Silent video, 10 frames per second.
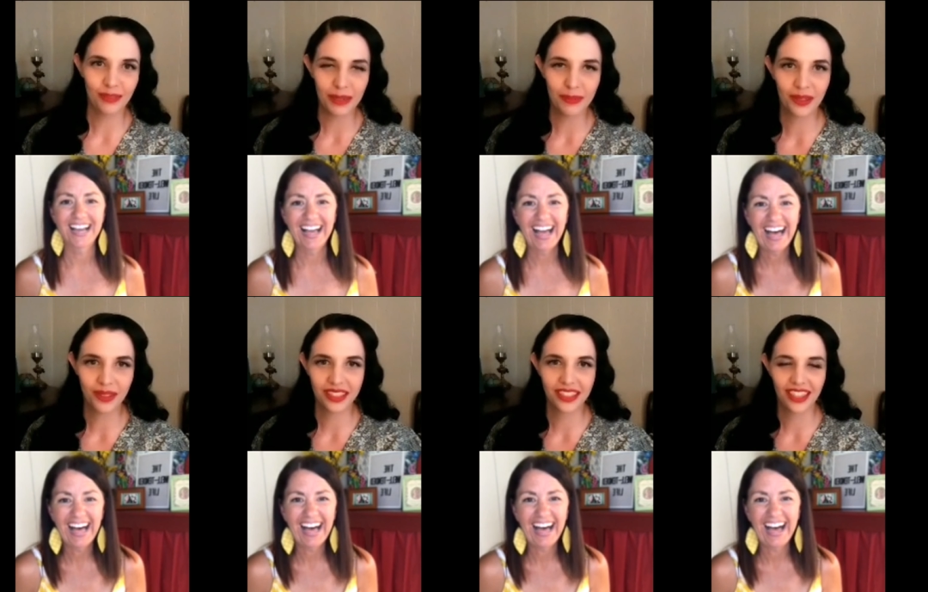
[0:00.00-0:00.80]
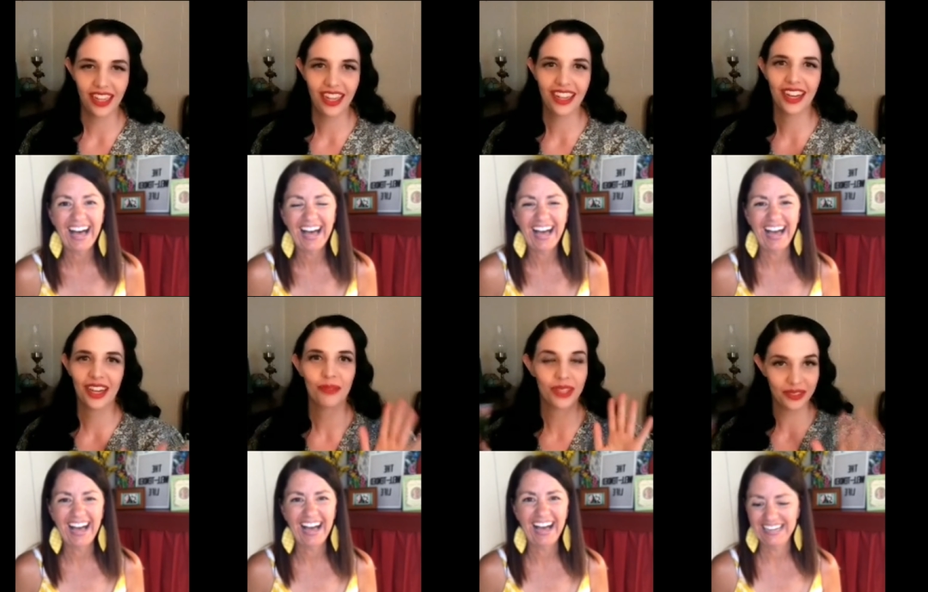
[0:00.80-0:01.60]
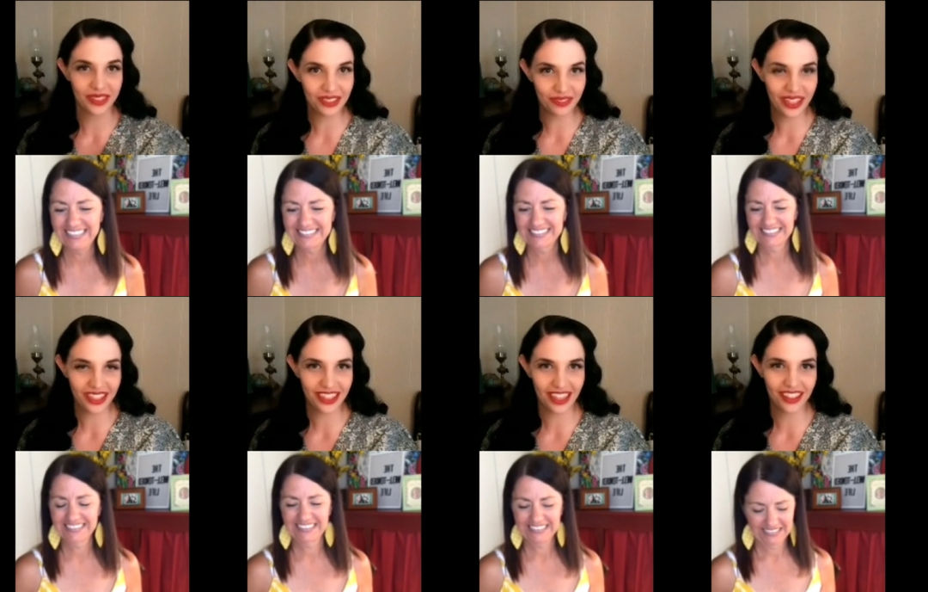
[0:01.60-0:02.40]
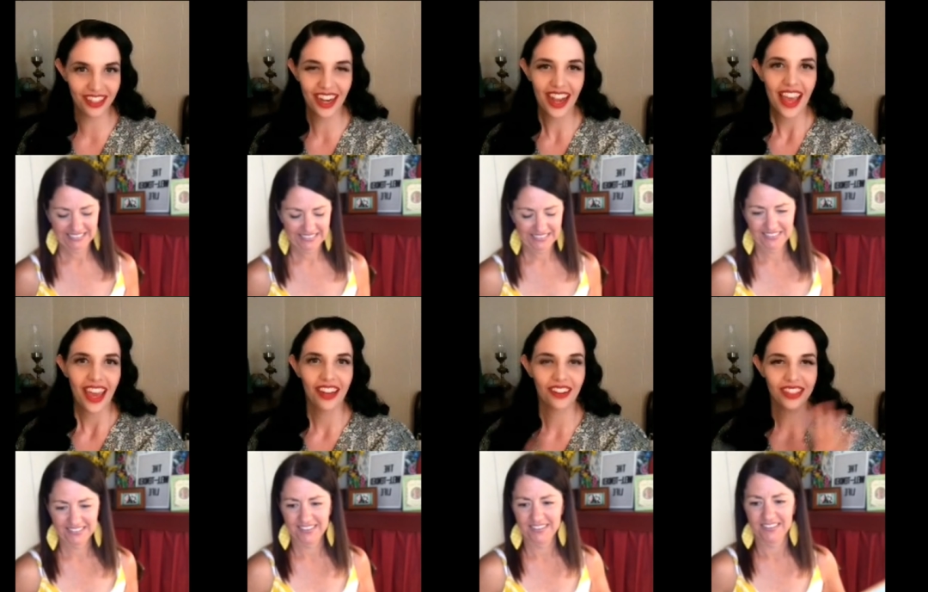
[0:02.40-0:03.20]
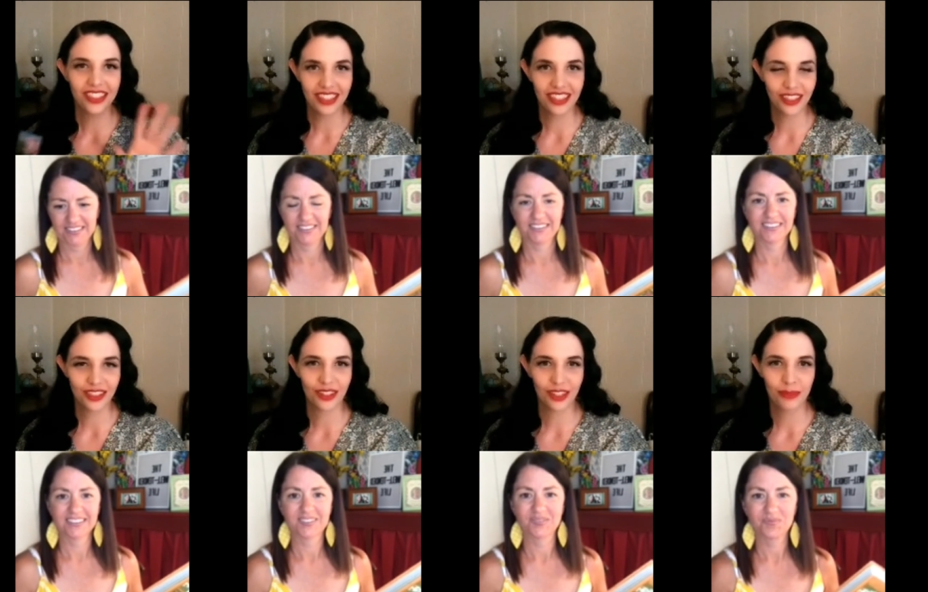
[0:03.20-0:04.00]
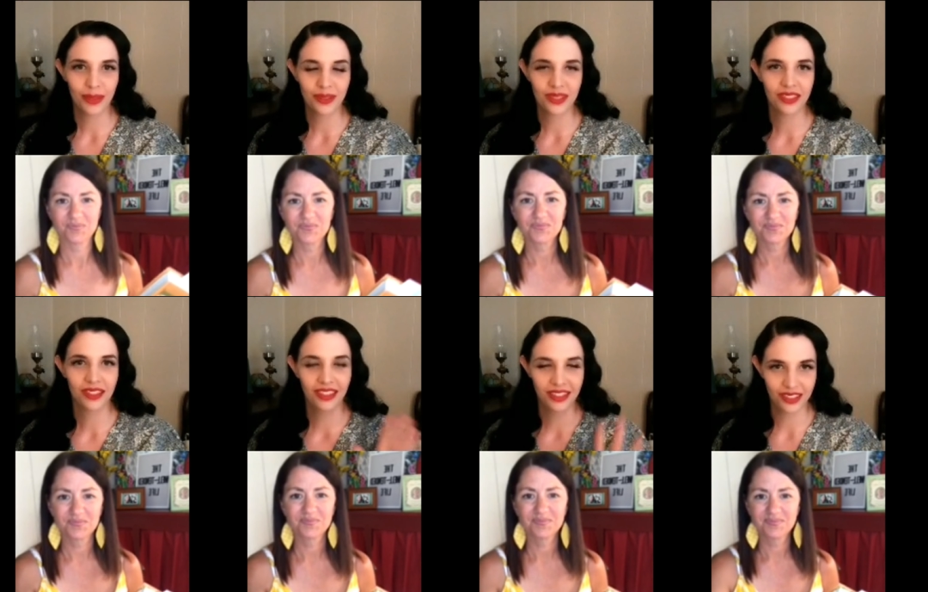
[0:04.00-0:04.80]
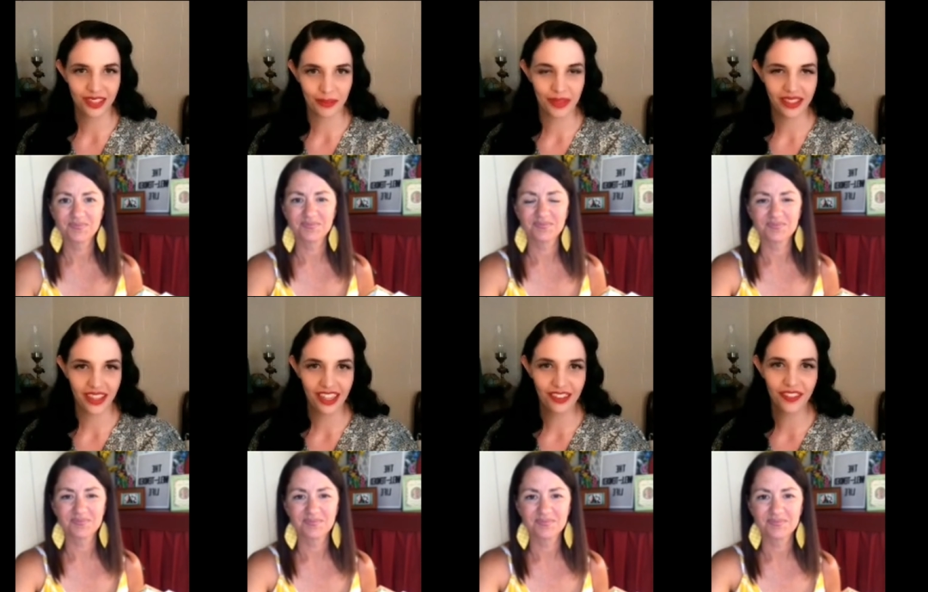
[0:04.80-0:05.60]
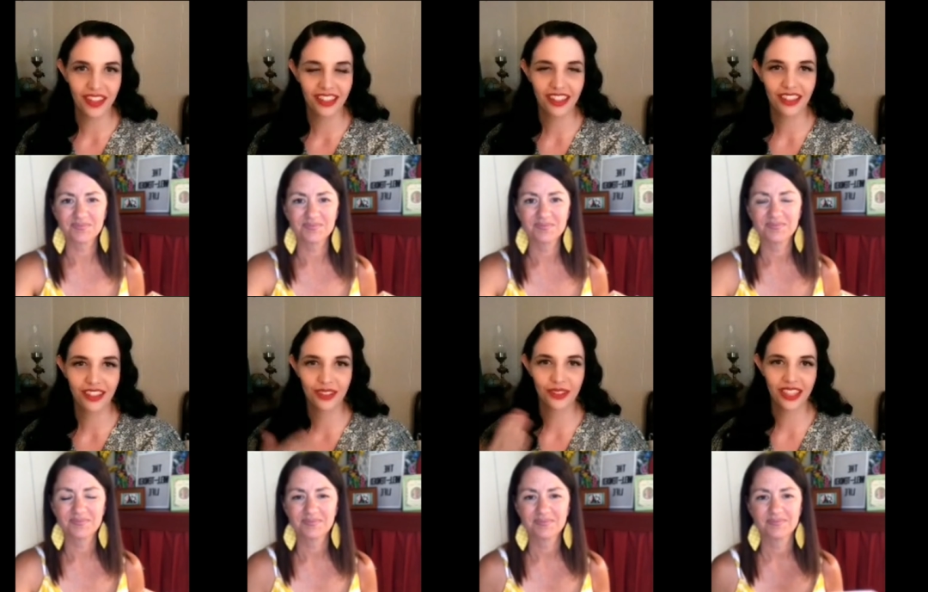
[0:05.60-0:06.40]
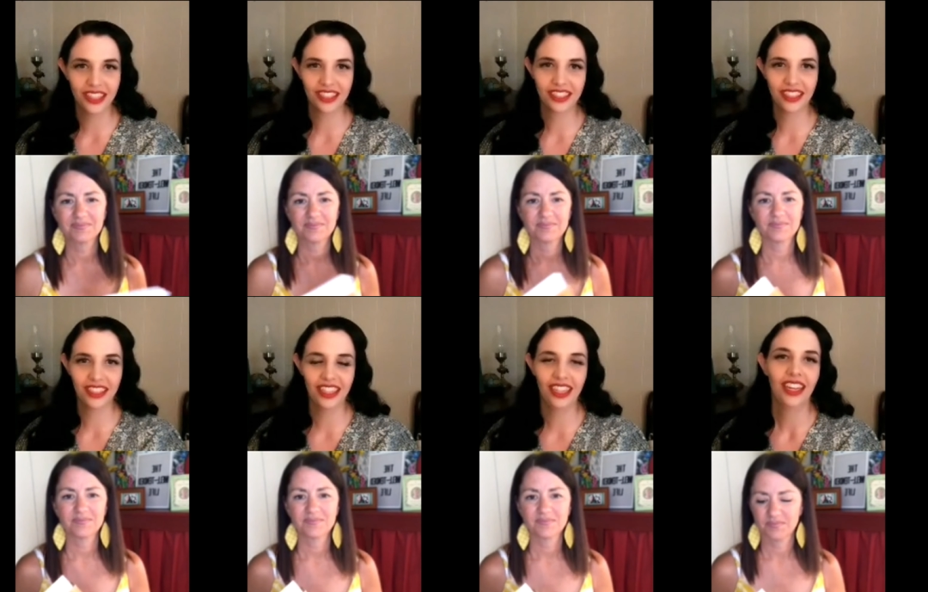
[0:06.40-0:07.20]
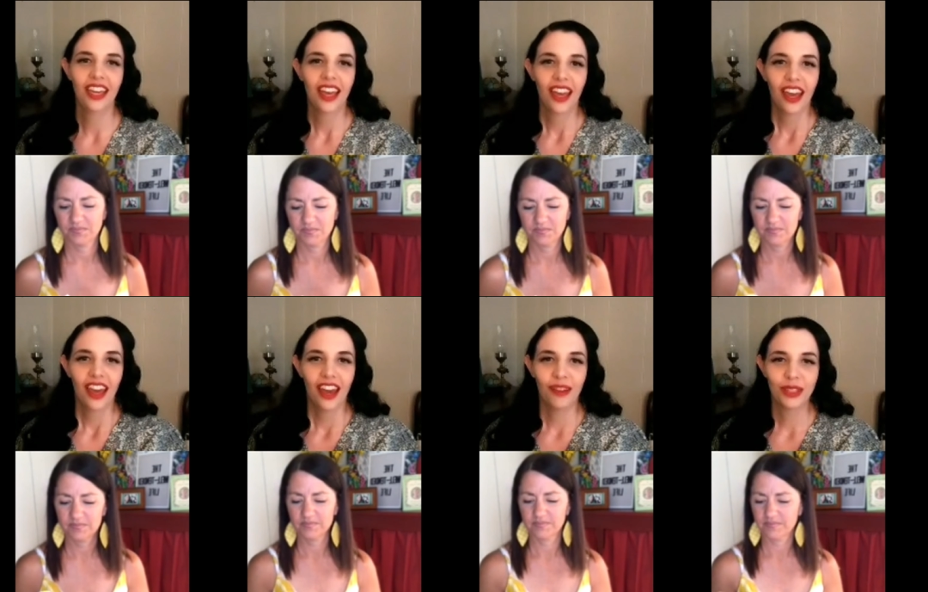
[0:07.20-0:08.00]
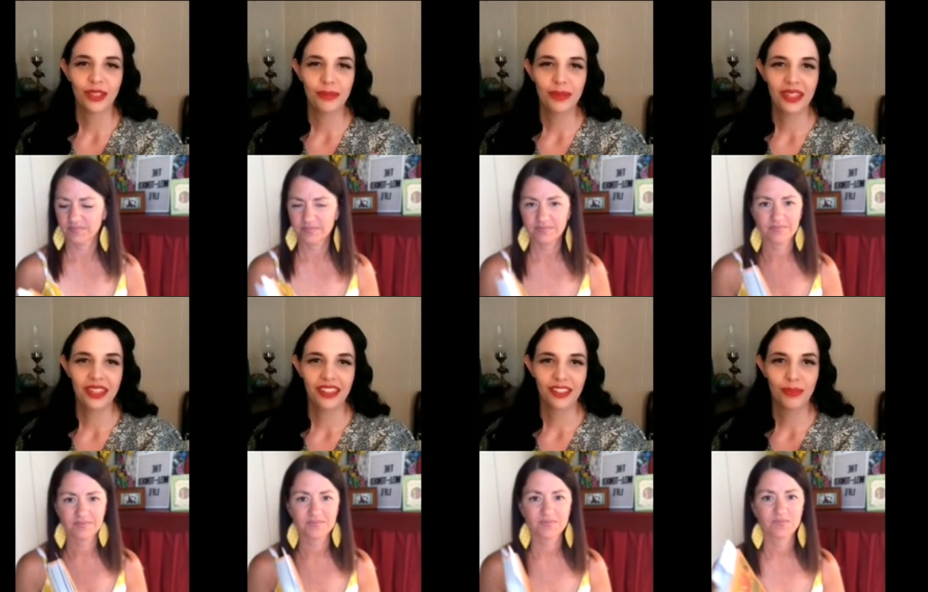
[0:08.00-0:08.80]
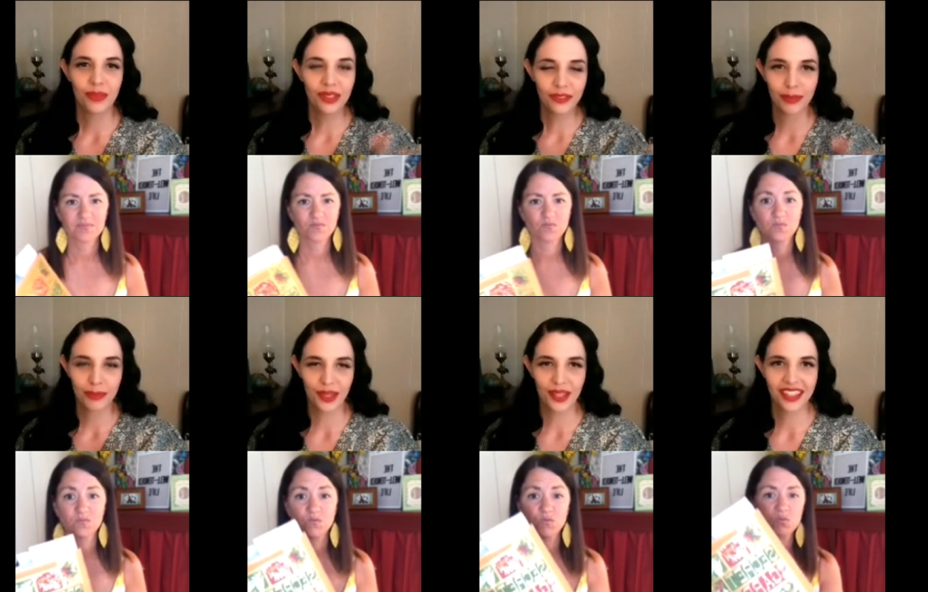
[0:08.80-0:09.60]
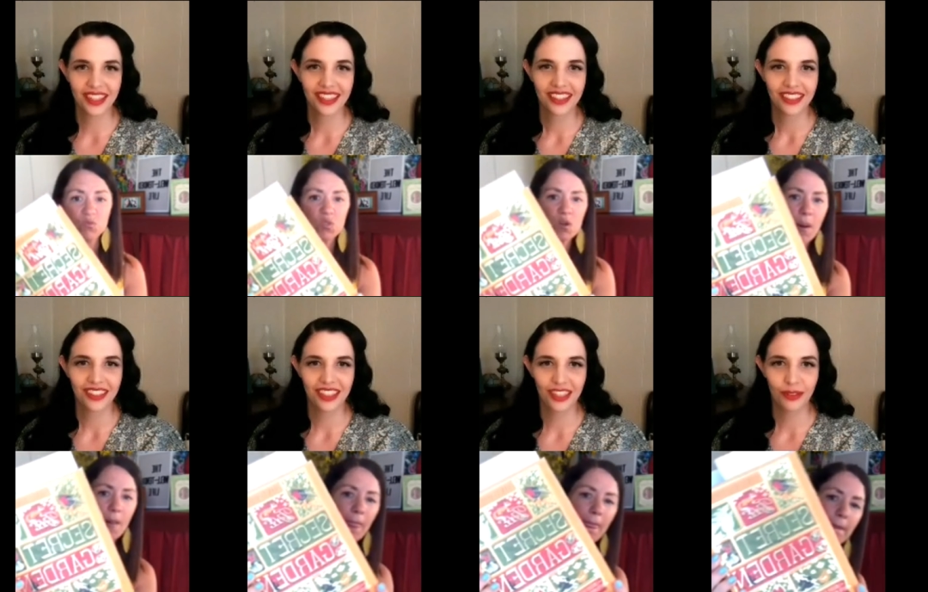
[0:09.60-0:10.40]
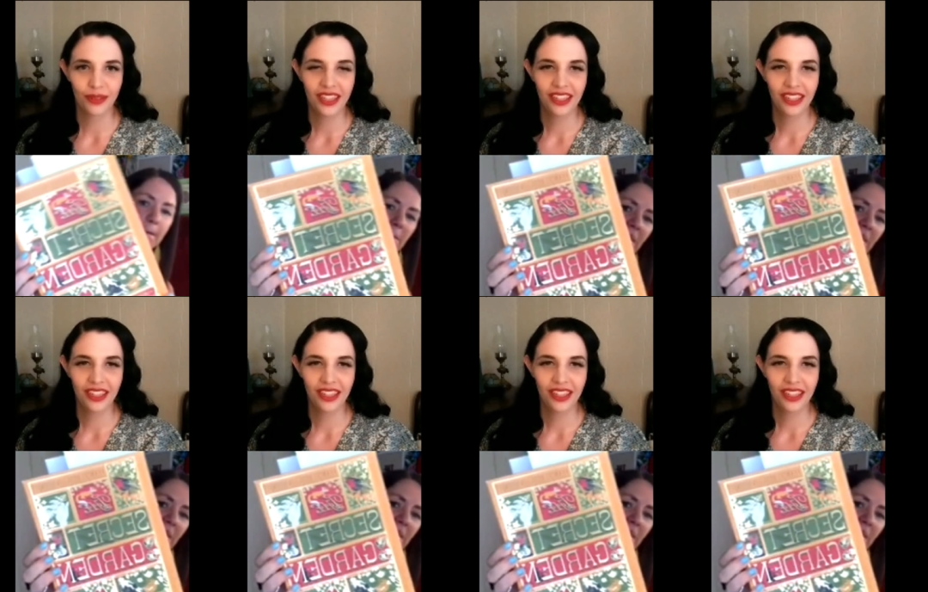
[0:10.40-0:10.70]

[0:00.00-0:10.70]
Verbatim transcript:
Speaker 1: my post today, um, we were doing giveaway together, and all the details are on the post on It's a Charming Life. And Keri so graciously um, contributing this beautiful book to the giveaway,